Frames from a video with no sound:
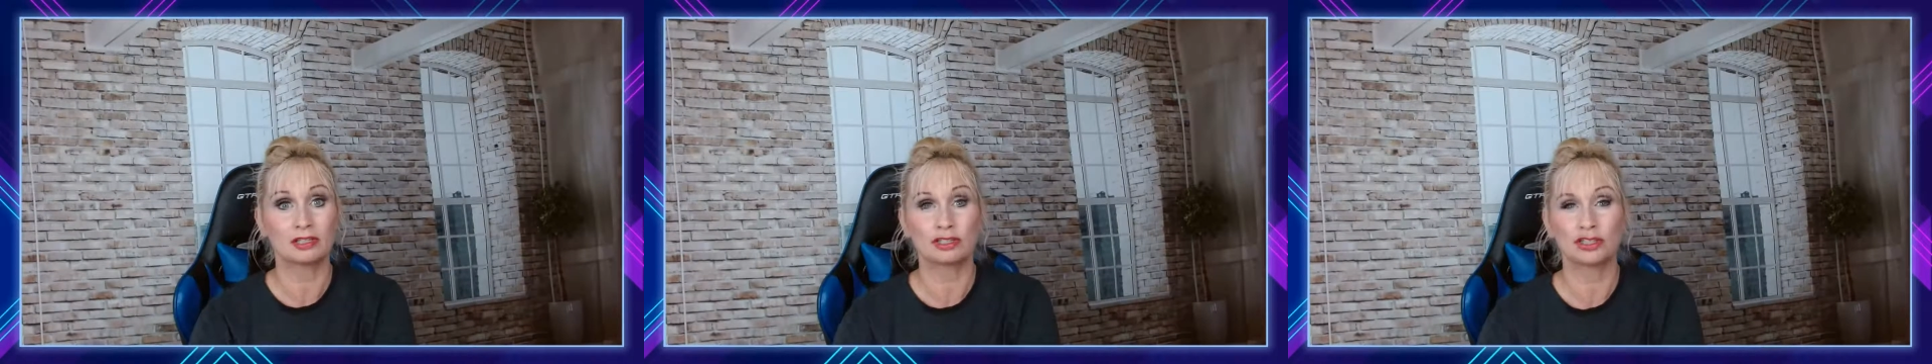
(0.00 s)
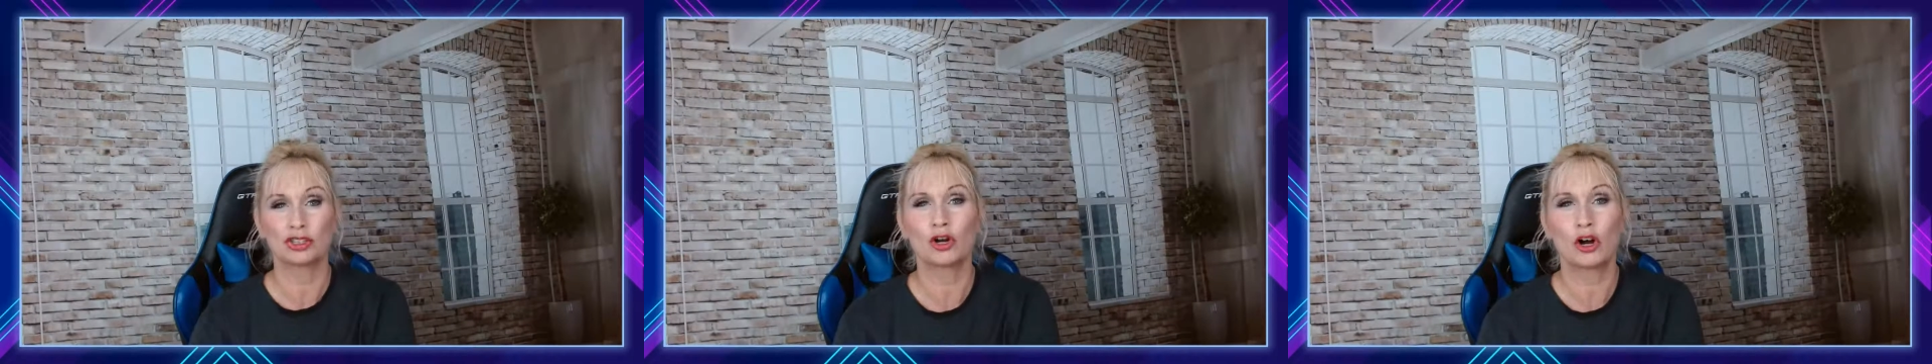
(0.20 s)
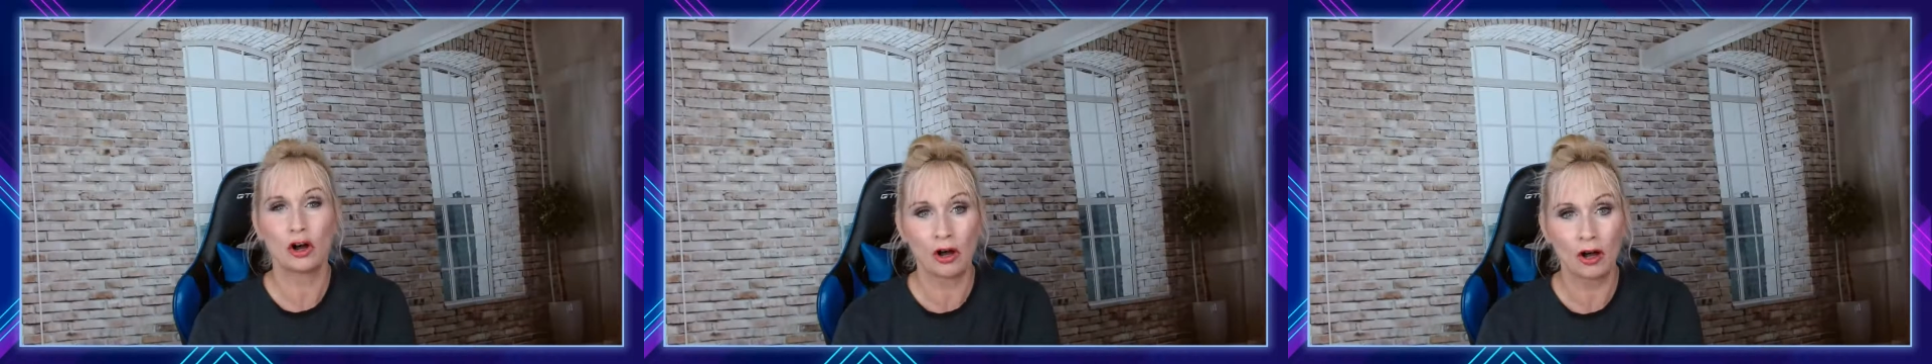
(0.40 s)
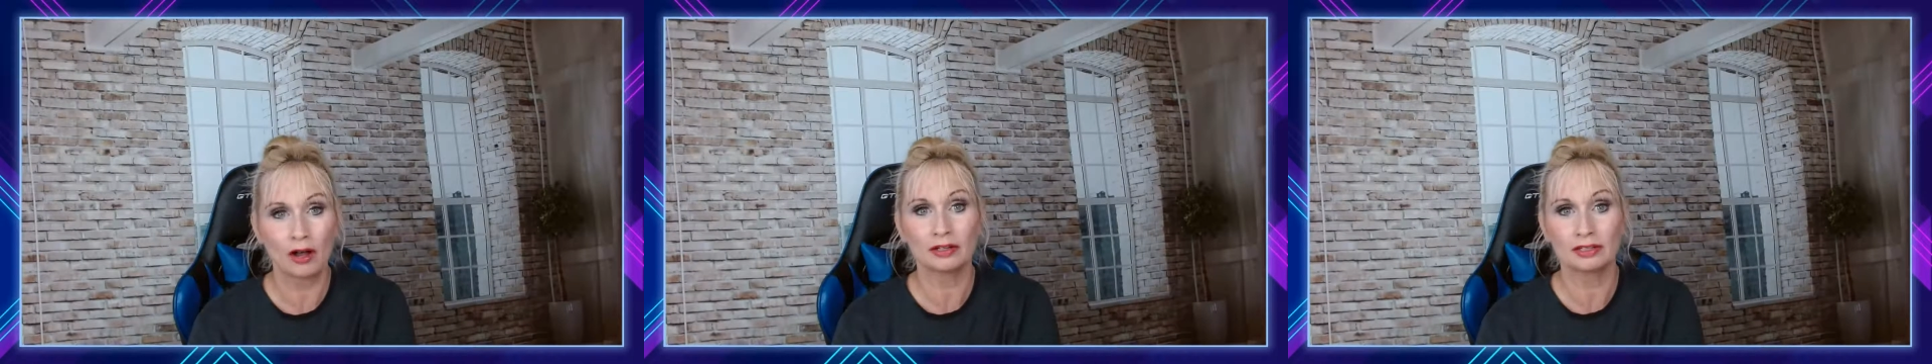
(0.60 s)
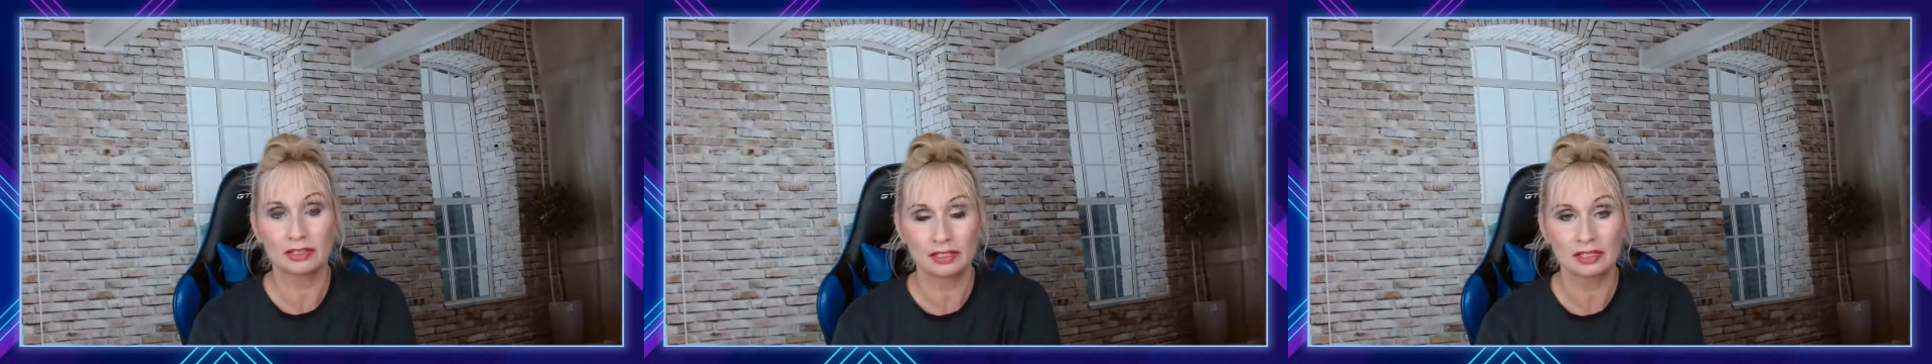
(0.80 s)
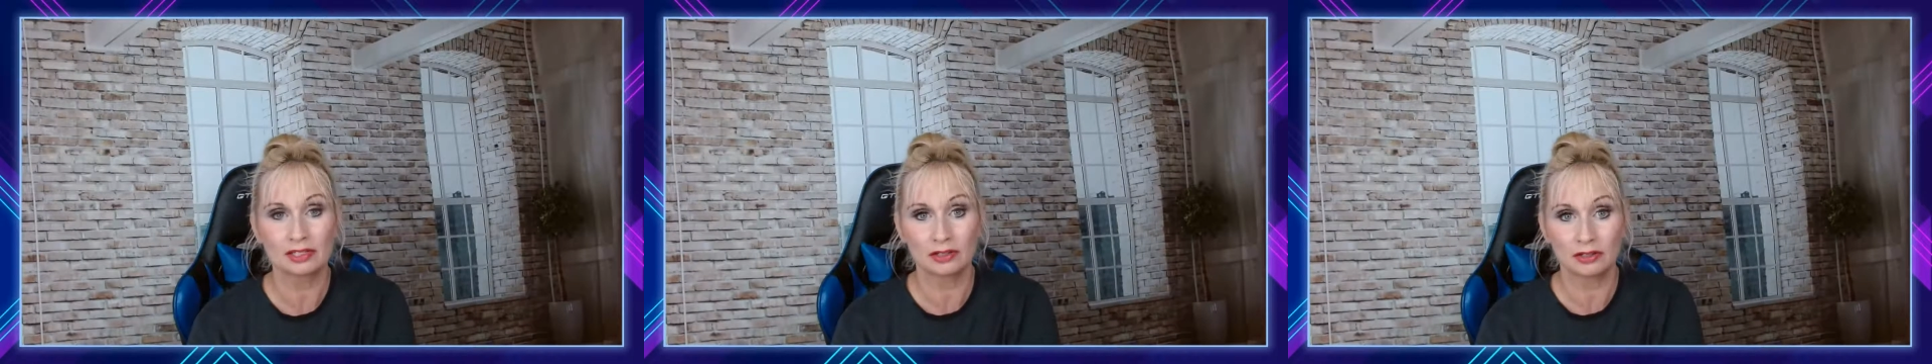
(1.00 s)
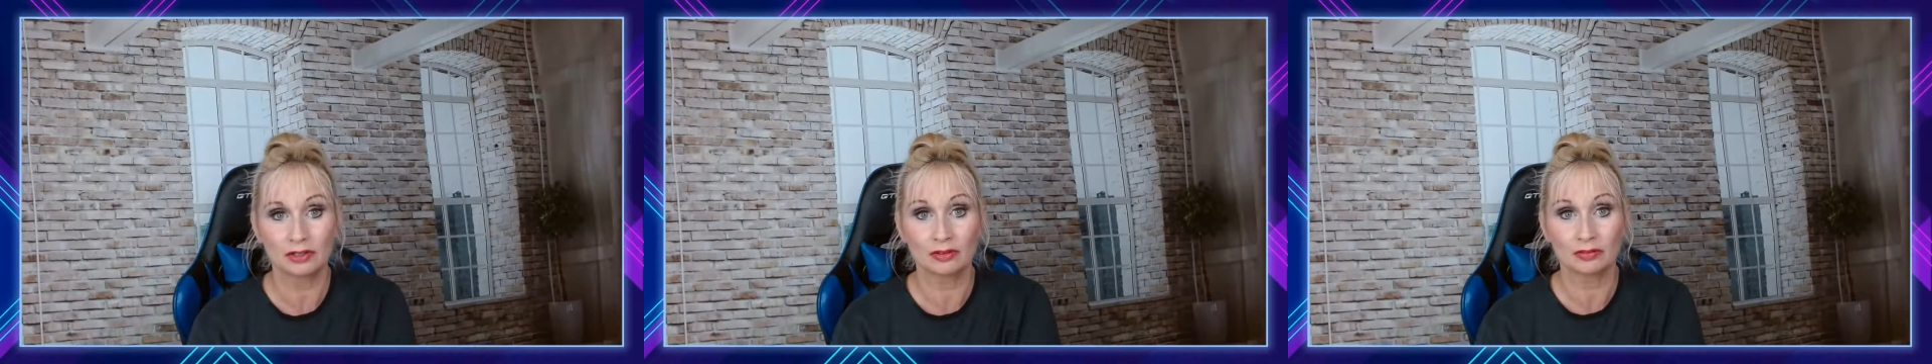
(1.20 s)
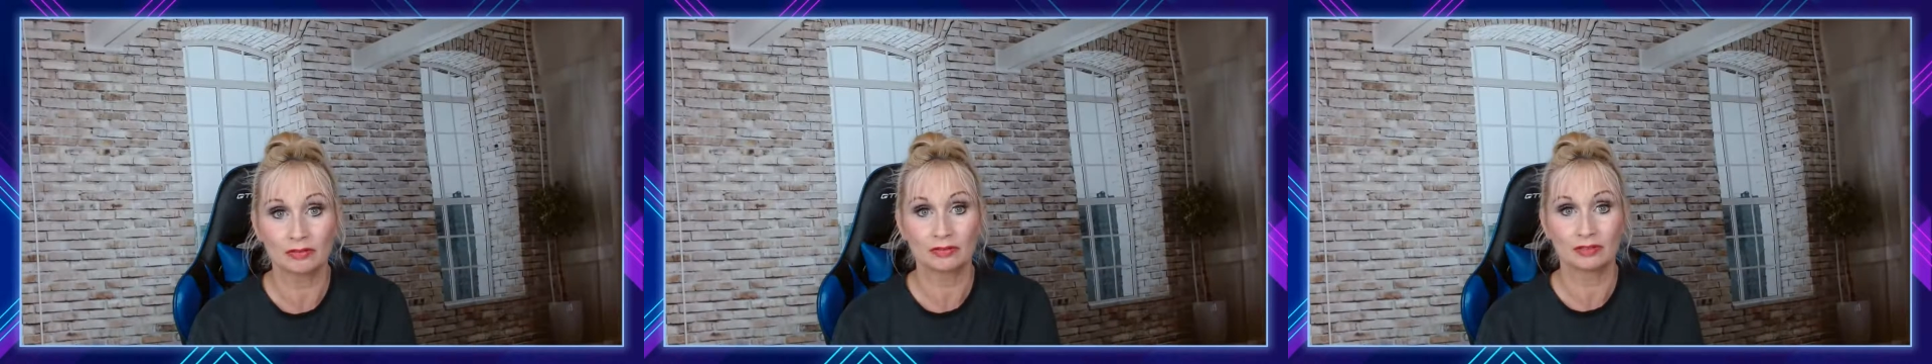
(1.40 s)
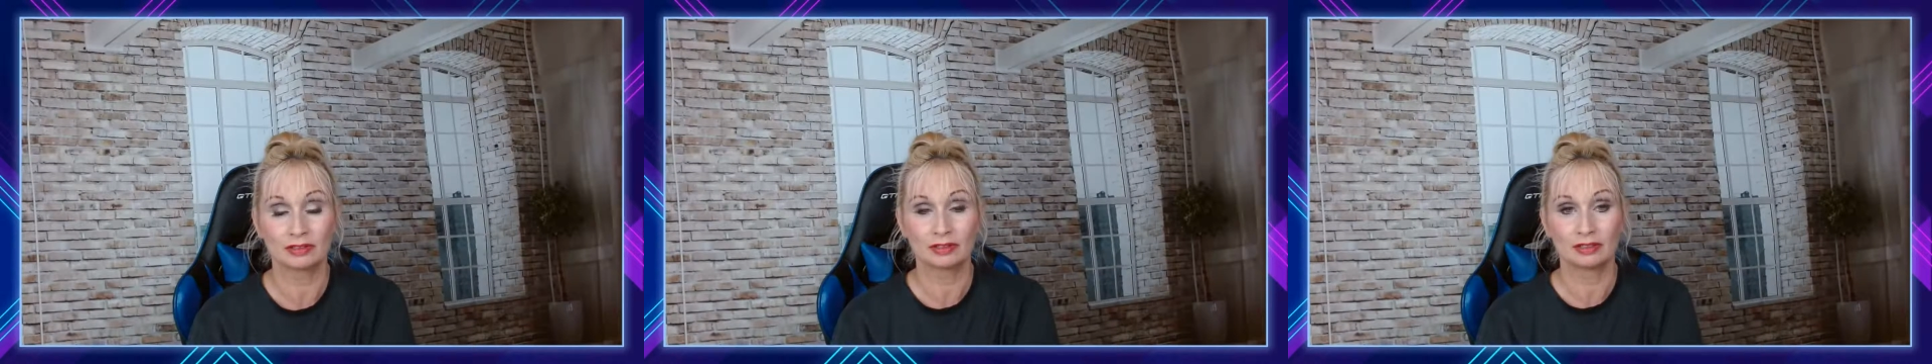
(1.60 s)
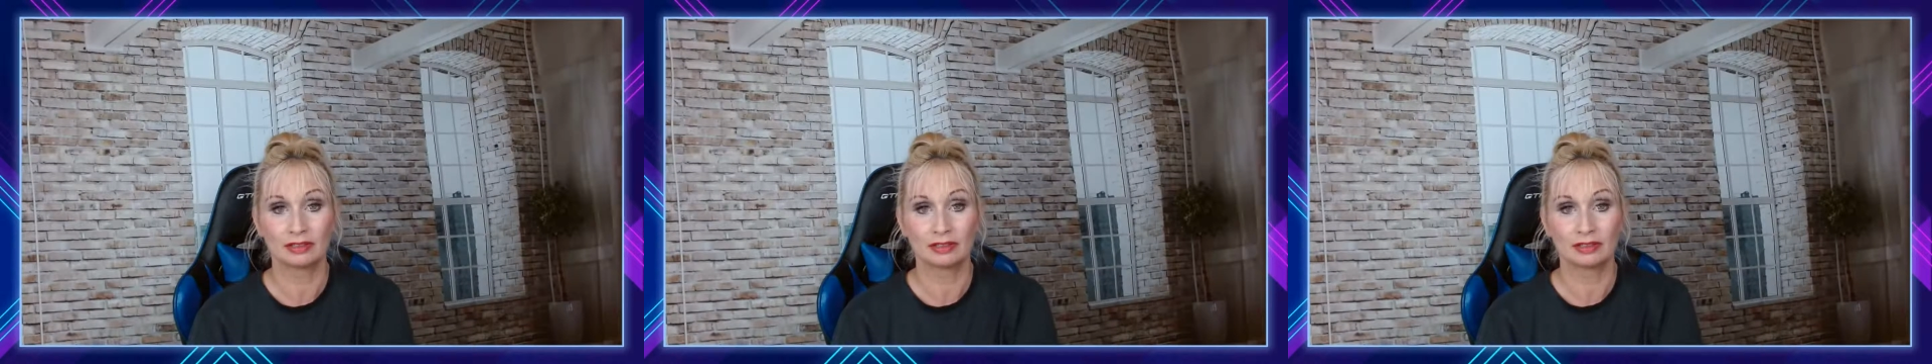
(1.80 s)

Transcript: that you're called to serve.